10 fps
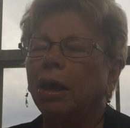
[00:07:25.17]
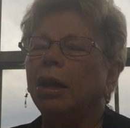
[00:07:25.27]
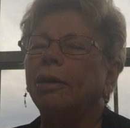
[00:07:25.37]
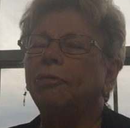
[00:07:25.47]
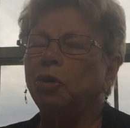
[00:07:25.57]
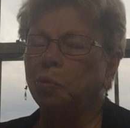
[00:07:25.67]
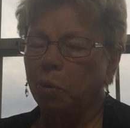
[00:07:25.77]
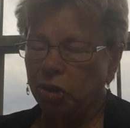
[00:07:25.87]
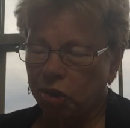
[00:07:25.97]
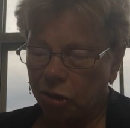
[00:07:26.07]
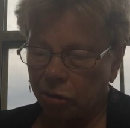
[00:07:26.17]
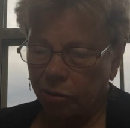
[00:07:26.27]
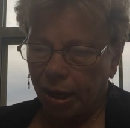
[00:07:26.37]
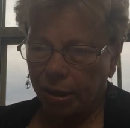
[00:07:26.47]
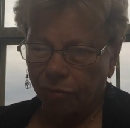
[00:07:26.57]
If you wish to do
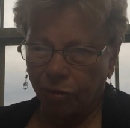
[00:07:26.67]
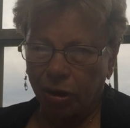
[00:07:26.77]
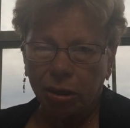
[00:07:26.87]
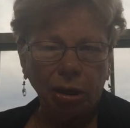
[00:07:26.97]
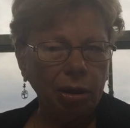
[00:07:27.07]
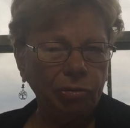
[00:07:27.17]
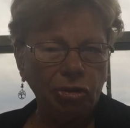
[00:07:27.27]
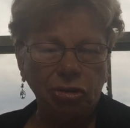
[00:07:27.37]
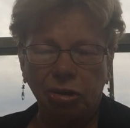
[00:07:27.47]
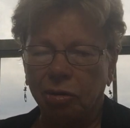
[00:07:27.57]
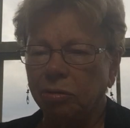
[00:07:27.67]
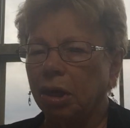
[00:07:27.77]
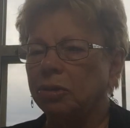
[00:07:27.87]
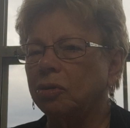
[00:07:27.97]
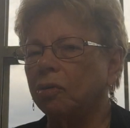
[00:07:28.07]
that, fine. If you don't,
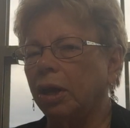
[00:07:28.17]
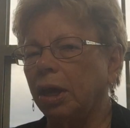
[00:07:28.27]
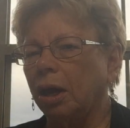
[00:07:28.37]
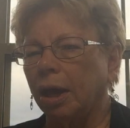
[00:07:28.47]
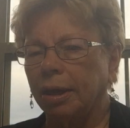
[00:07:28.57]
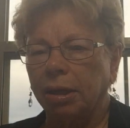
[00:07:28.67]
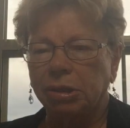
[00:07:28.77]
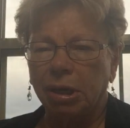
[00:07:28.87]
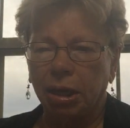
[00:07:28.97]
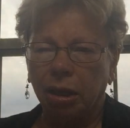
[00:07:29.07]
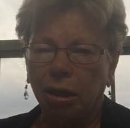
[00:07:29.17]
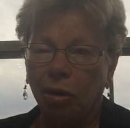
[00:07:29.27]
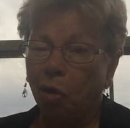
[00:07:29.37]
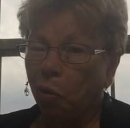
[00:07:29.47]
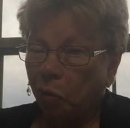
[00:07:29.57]
that's okay. I can take it,
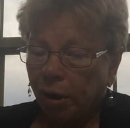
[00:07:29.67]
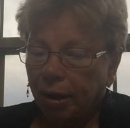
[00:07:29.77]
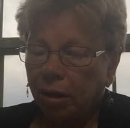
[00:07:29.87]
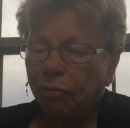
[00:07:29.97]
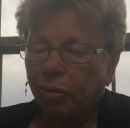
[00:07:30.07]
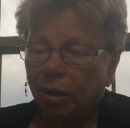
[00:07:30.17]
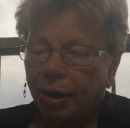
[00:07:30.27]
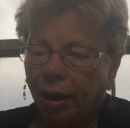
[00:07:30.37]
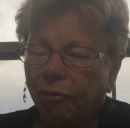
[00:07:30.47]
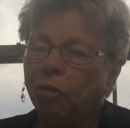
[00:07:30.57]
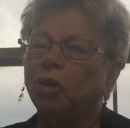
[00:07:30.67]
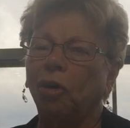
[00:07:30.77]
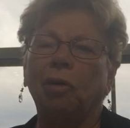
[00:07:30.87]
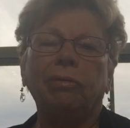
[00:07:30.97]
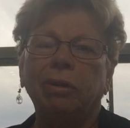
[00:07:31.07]
or I can fill it out for you
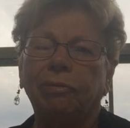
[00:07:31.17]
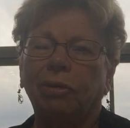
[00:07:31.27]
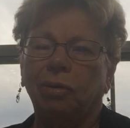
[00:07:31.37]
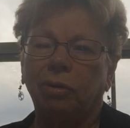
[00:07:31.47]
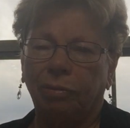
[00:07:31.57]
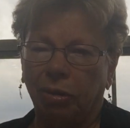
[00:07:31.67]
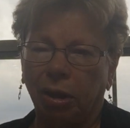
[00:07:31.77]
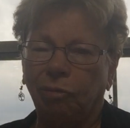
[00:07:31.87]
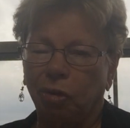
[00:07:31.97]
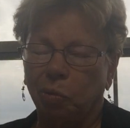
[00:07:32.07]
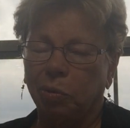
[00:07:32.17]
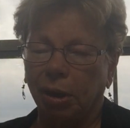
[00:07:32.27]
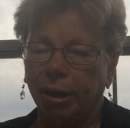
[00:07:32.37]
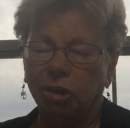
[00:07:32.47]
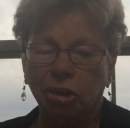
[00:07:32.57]
over the phone if you would
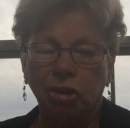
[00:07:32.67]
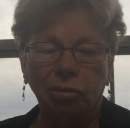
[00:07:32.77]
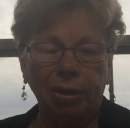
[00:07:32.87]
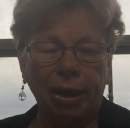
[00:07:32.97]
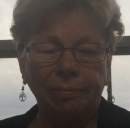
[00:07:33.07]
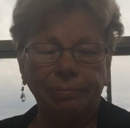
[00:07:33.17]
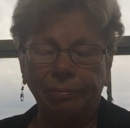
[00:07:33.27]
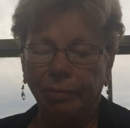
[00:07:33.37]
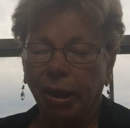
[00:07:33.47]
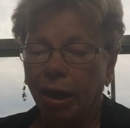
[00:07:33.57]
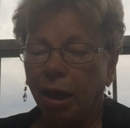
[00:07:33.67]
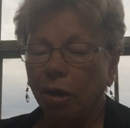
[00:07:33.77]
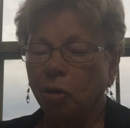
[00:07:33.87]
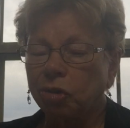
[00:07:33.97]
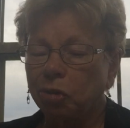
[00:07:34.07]
like to do that.
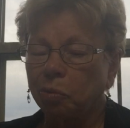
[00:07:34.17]
Costa